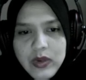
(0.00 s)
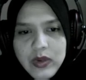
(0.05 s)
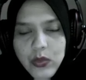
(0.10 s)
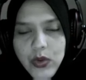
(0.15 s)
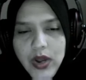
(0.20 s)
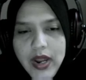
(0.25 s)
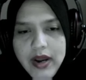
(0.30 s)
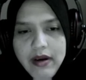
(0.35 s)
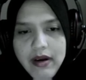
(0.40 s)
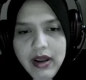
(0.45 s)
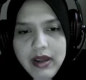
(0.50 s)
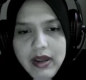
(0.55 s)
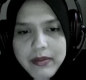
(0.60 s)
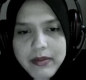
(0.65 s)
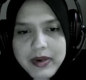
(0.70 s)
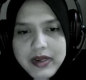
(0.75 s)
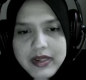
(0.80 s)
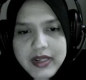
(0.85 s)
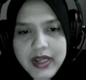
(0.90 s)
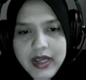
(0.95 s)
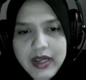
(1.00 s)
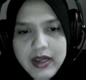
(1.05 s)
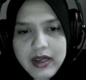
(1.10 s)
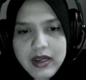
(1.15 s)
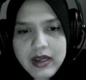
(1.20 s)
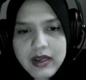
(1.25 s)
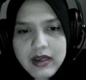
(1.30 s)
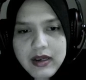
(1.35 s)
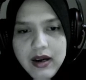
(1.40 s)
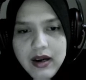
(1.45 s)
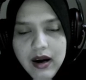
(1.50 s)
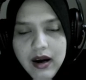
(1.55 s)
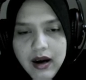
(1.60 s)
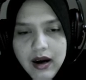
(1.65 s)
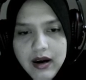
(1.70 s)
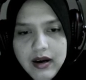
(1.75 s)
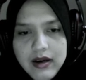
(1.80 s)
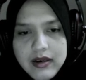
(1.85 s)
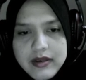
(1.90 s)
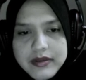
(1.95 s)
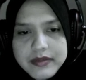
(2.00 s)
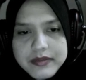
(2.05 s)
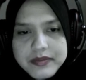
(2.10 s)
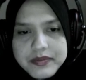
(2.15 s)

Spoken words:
wherever they are.